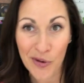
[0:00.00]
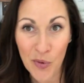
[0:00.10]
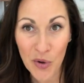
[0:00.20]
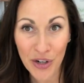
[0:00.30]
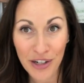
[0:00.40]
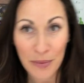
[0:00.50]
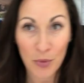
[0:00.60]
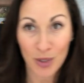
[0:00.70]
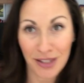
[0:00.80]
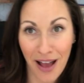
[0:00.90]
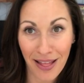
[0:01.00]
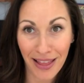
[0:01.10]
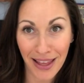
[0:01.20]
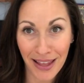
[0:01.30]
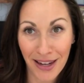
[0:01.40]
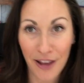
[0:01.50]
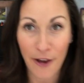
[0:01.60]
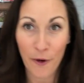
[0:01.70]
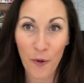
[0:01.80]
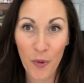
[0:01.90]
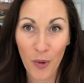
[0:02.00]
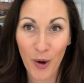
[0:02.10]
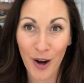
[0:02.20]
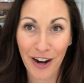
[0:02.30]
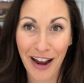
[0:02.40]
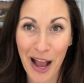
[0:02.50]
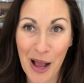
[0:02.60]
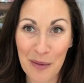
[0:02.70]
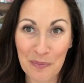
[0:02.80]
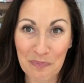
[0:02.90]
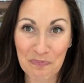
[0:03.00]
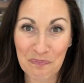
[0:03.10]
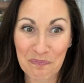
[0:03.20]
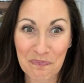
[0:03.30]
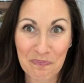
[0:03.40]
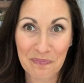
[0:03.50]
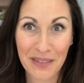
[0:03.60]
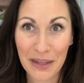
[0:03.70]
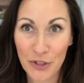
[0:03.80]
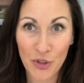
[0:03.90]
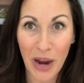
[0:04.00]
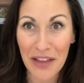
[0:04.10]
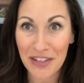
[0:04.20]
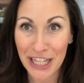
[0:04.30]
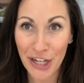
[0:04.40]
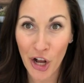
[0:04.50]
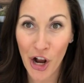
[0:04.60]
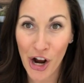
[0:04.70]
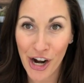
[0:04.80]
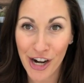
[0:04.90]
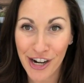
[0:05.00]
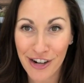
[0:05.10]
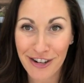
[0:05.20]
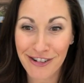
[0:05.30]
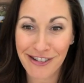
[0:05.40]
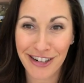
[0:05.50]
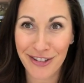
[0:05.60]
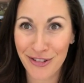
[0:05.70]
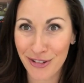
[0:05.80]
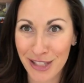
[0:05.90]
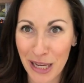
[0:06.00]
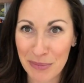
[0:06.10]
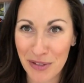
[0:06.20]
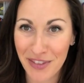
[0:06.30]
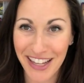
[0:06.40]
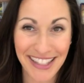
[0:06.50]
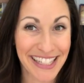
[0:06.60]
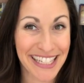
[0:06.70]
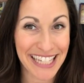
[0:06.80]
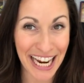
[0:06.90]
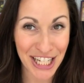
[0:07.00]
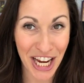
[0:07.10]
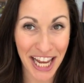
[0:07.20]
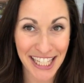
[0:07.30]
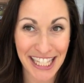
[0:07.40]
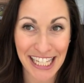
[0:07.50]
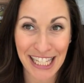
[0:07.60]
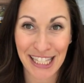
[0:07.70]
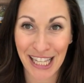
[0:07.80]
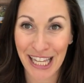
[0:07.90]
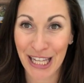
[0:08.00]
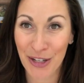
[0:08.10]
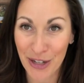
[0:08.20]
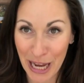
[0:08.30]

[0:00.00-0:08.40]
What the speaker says: or more solid or driving in a car or those types of things, Digize is your